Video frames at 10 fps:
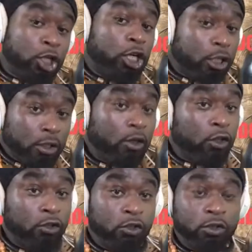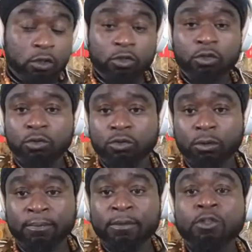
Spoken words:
turn on YouTube.